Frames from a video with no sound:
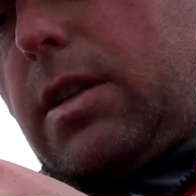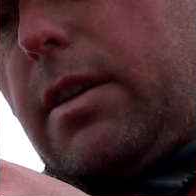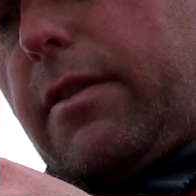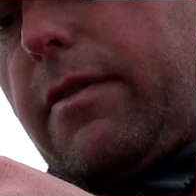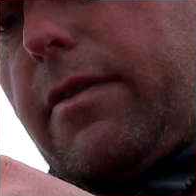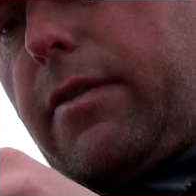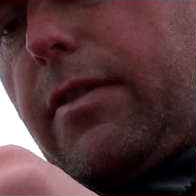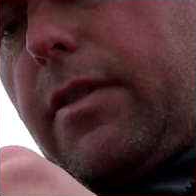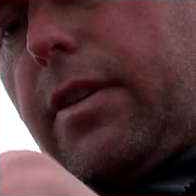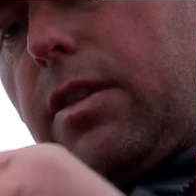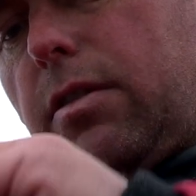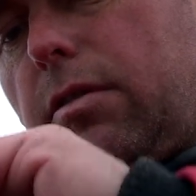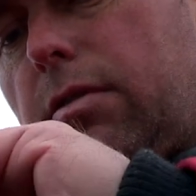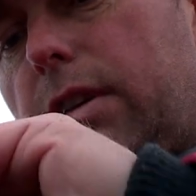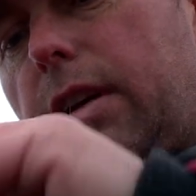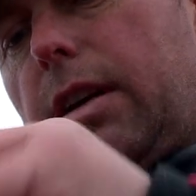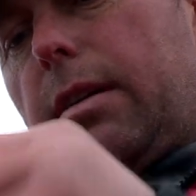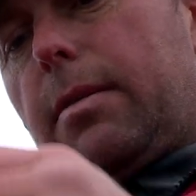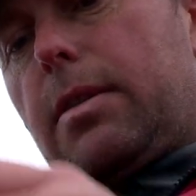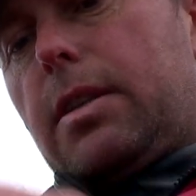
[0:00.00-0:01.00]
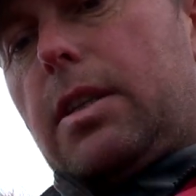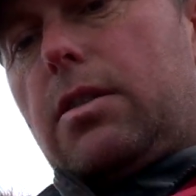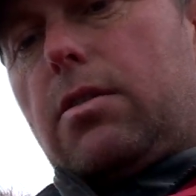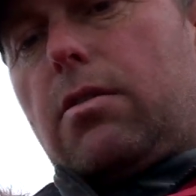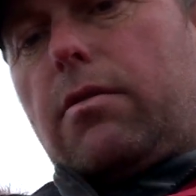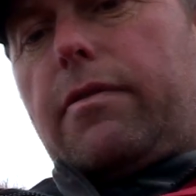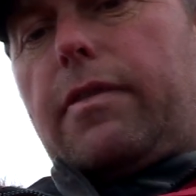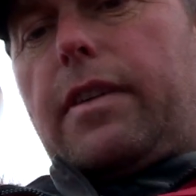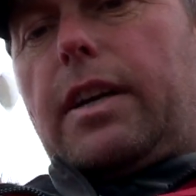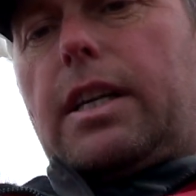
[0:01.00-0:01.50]
difficult here because it's
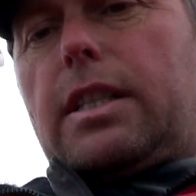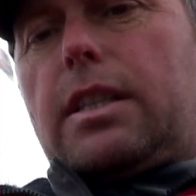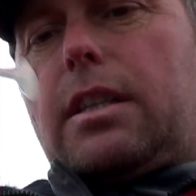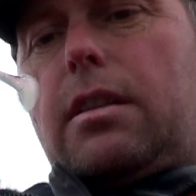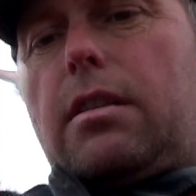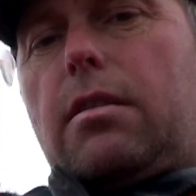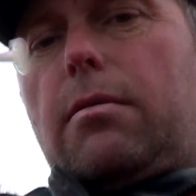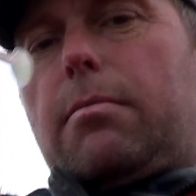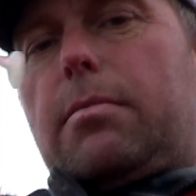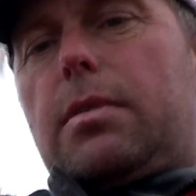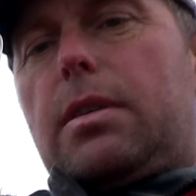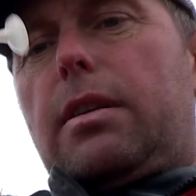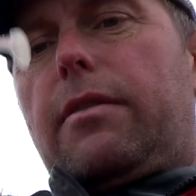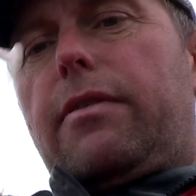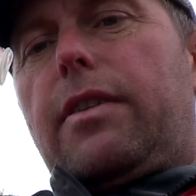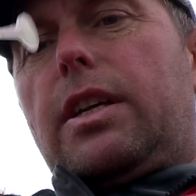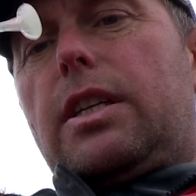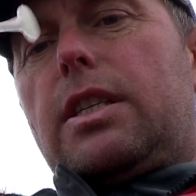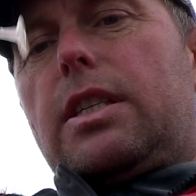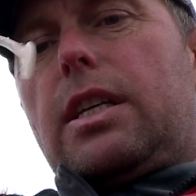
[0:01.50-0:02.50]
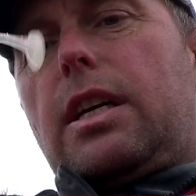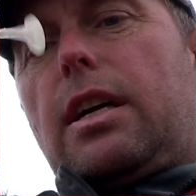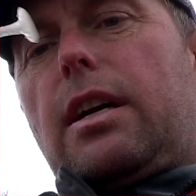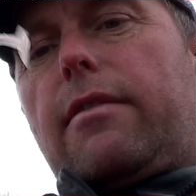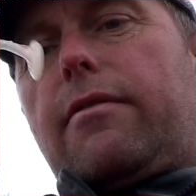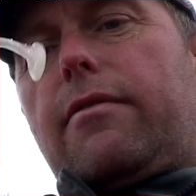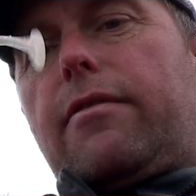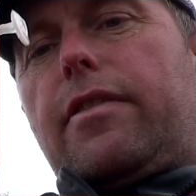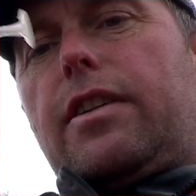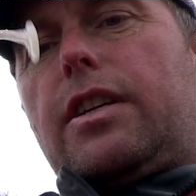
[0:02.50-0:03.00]
all fingers and thumbs. As if you can see, I
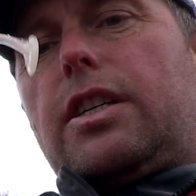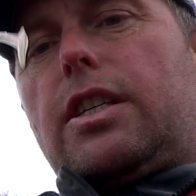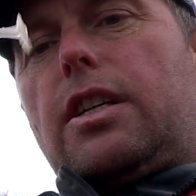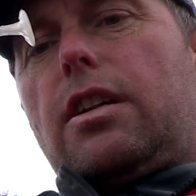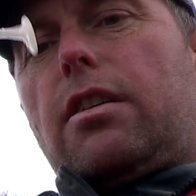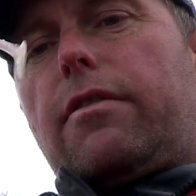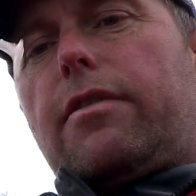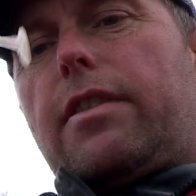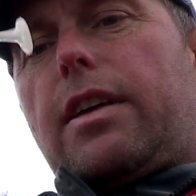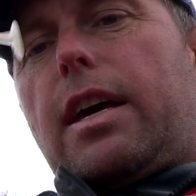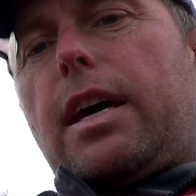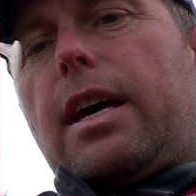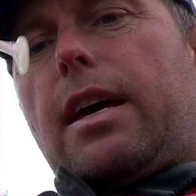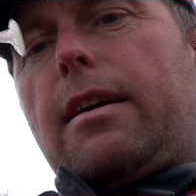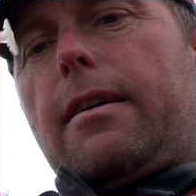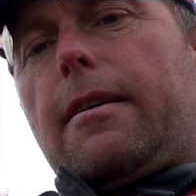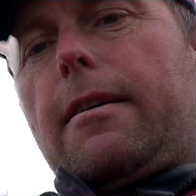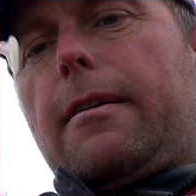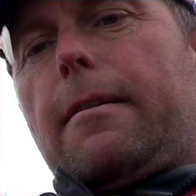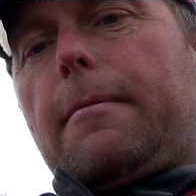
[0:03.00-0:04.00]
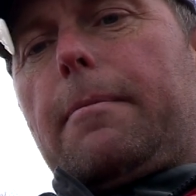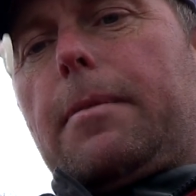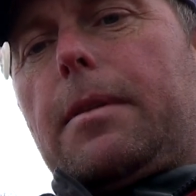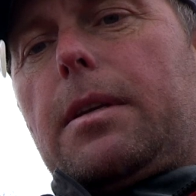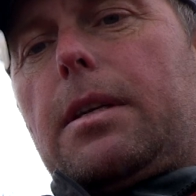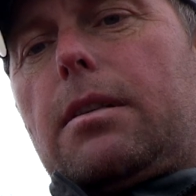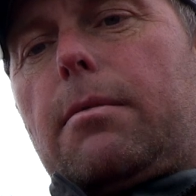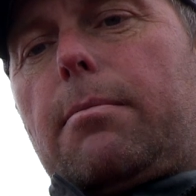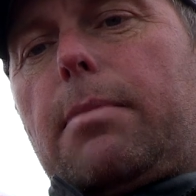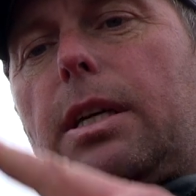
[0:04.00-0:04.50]
haven't finished it off there.
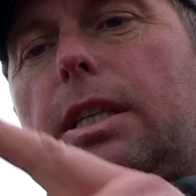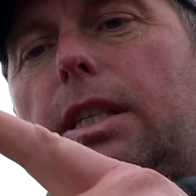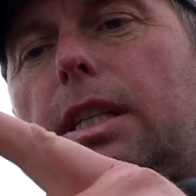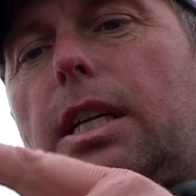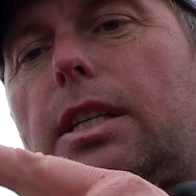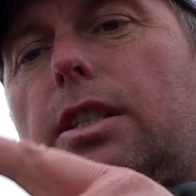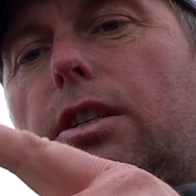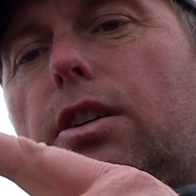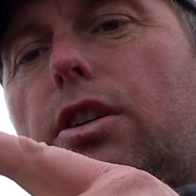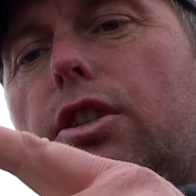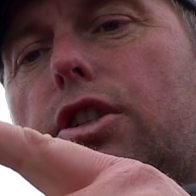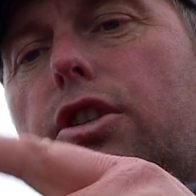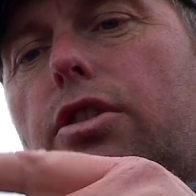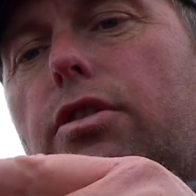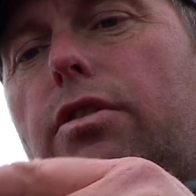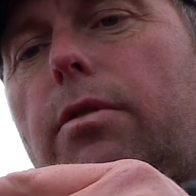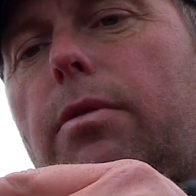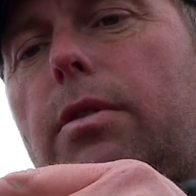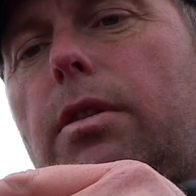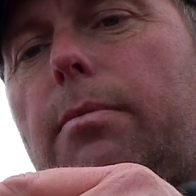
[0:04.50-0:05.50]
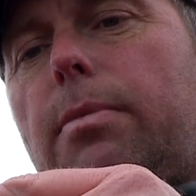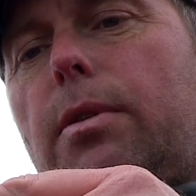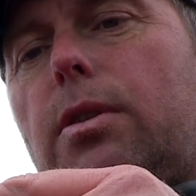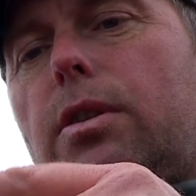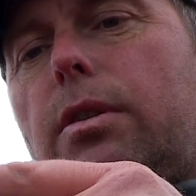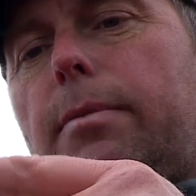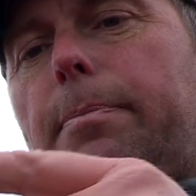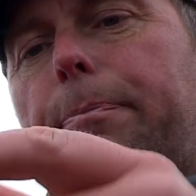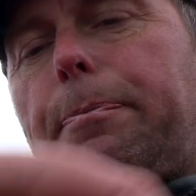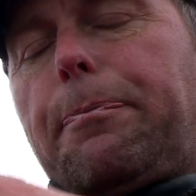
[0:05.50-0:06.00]
So I'm basically, it's got a screw on the
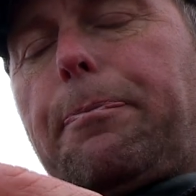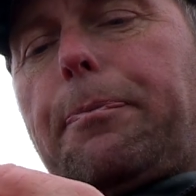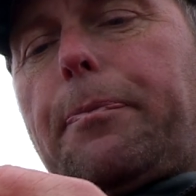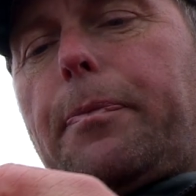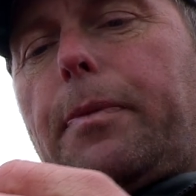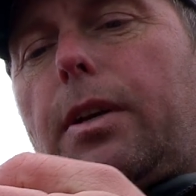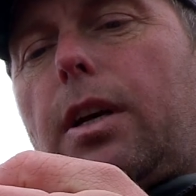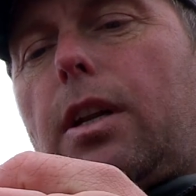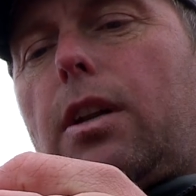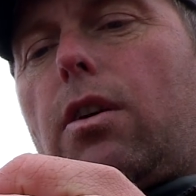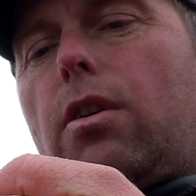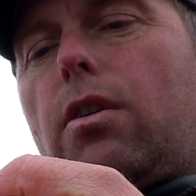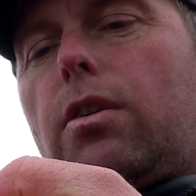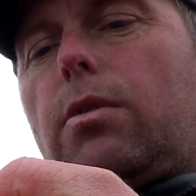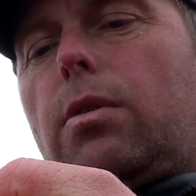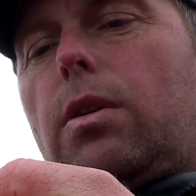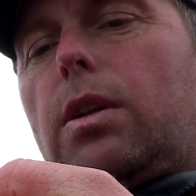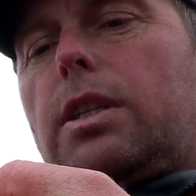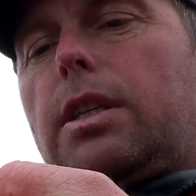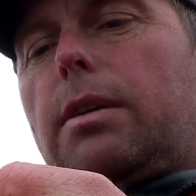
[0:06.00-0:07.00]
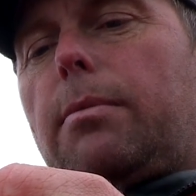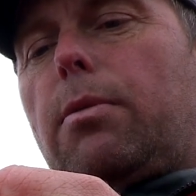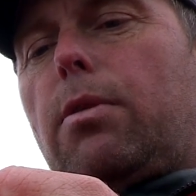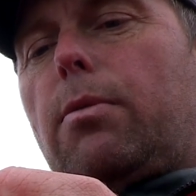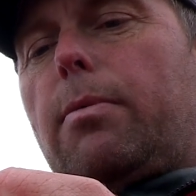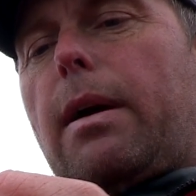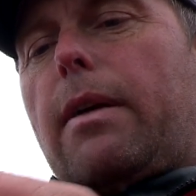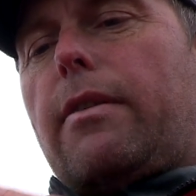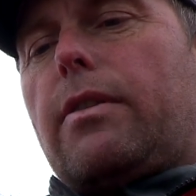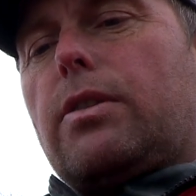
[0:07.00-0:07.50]
bottom and a high quality ball
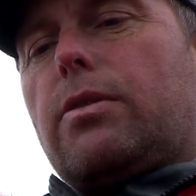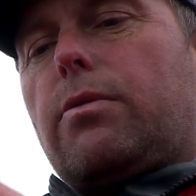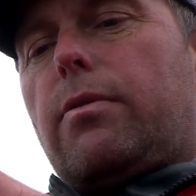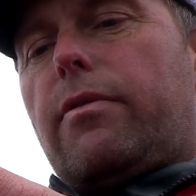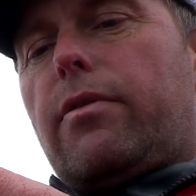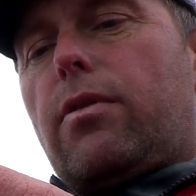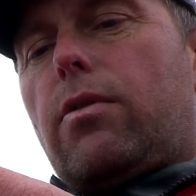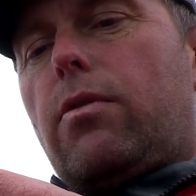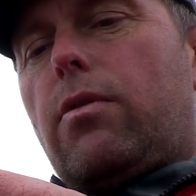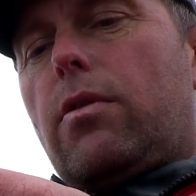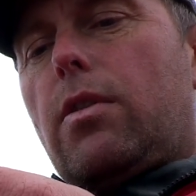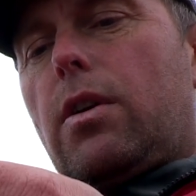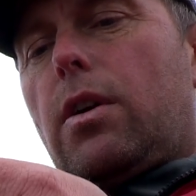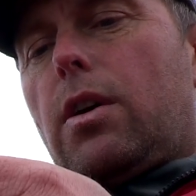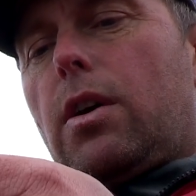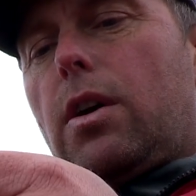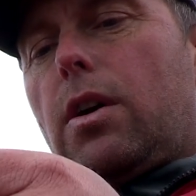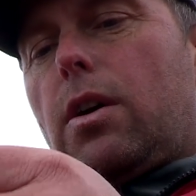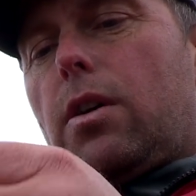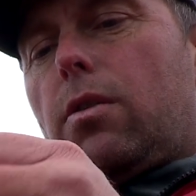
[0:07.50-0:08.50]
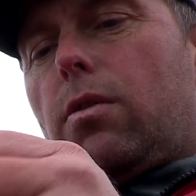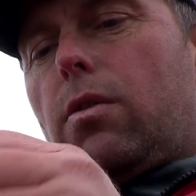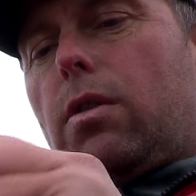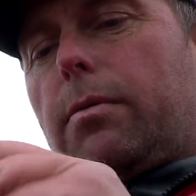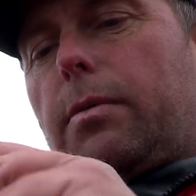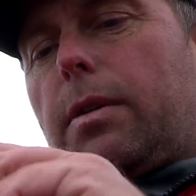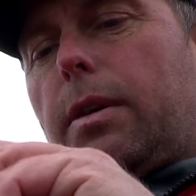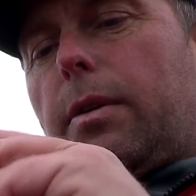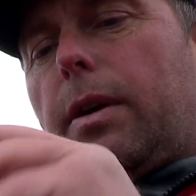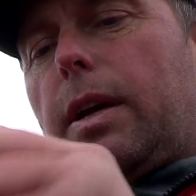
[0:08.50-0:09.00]
bearing swivel. And all
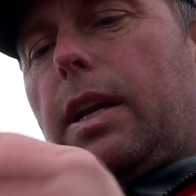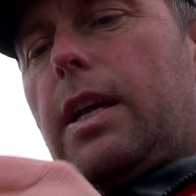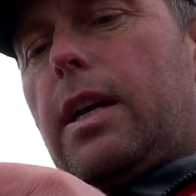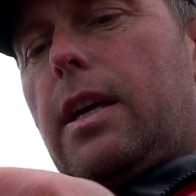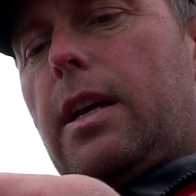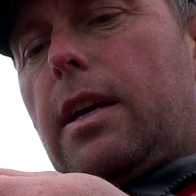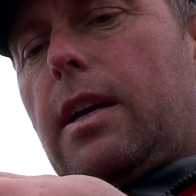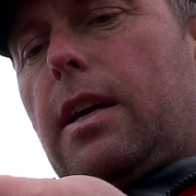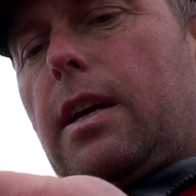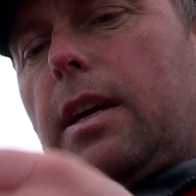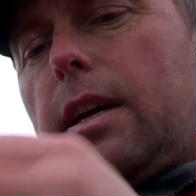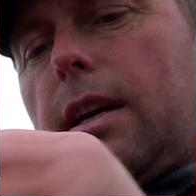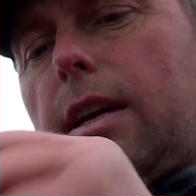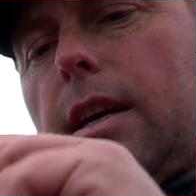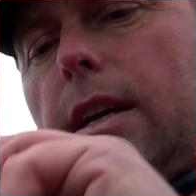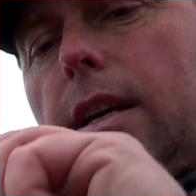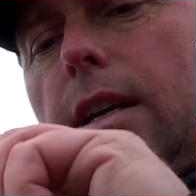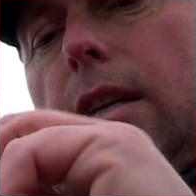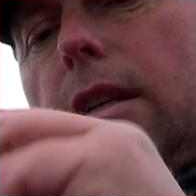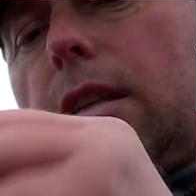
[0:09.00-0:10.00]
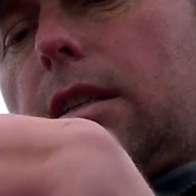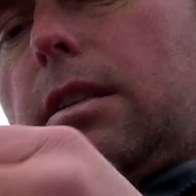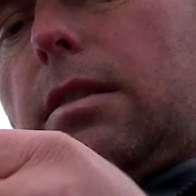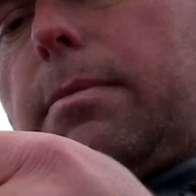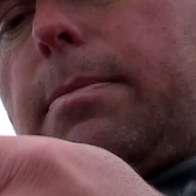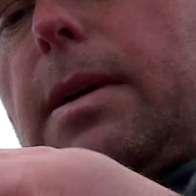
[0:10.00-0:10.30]
I'm doing is just